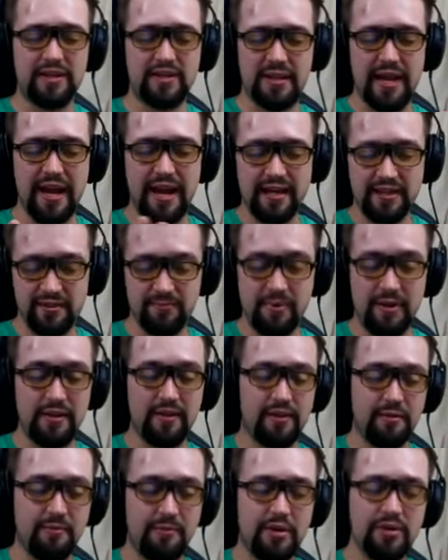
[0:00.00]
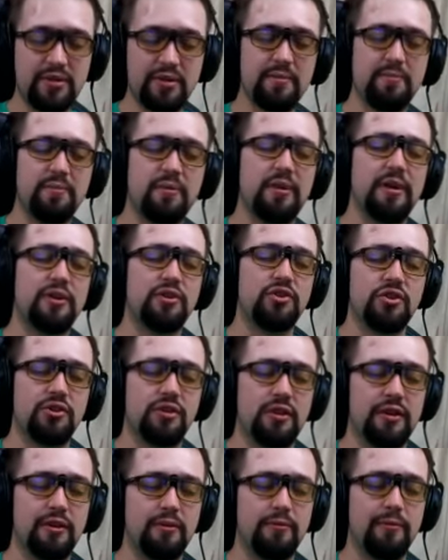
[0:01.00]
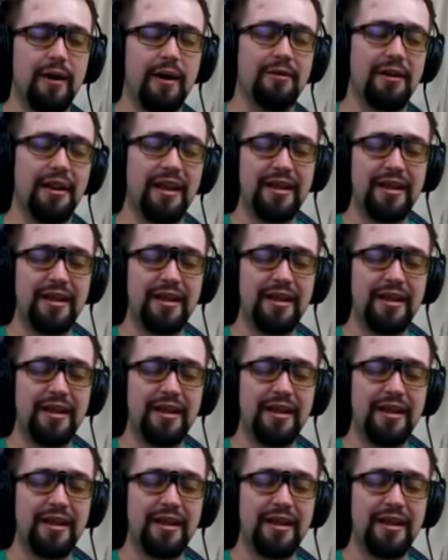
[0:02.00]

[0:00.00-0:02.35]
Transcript: has been the music production route.